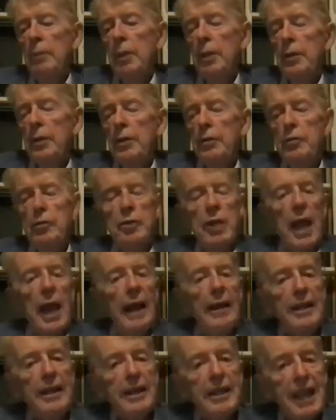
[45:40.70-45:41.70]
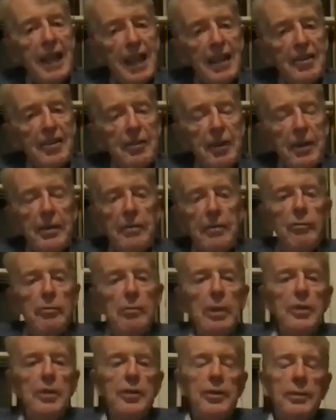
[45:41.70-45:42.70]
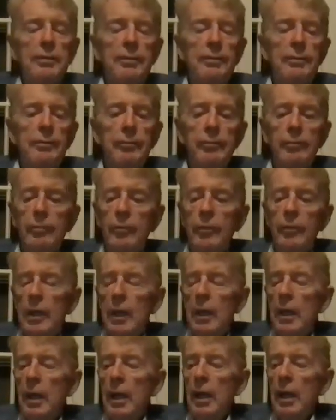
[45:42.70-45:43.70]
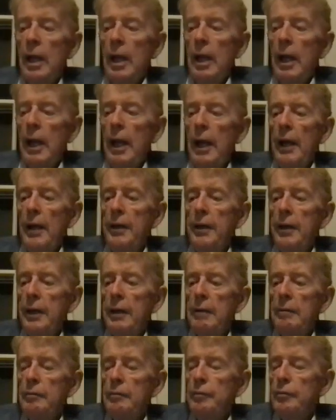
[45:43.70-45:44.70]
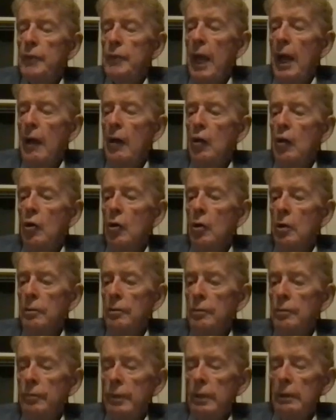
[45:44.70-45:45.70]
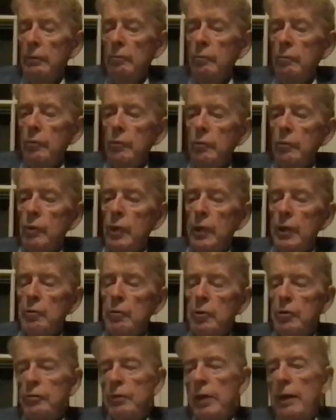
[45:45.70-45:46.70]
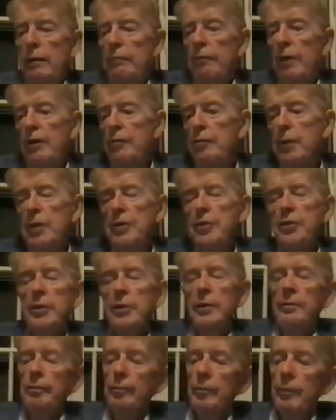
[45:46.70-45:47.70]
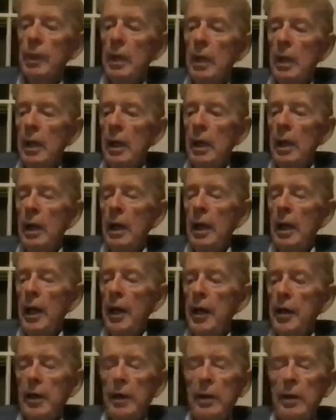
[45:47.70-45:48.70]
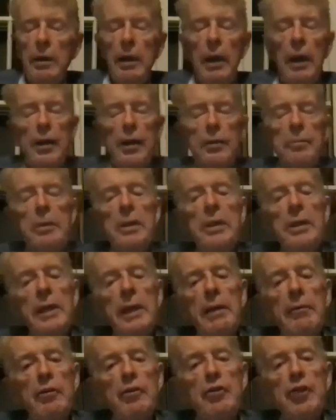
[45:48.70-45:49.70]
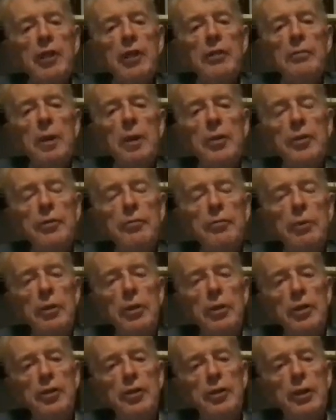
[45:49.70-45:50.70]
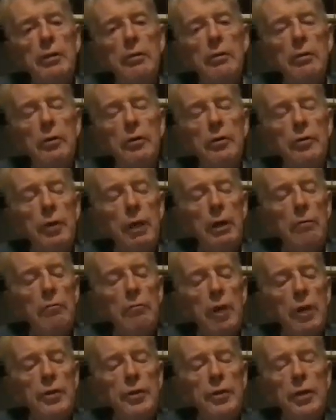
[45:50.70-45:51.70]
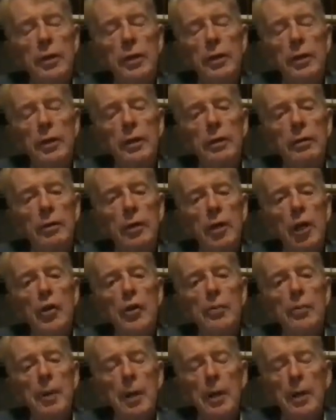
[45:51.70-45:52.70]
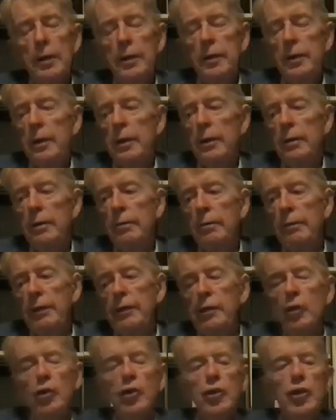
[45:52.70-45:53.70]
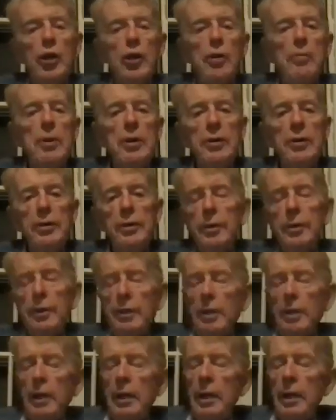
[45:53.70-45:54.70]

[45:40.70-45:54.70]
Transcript: But this was highly classified information. And Al Gore, when he was vice president, had a meeting every 6 months with his Russian counterpart, Viktor Chernomyrdin,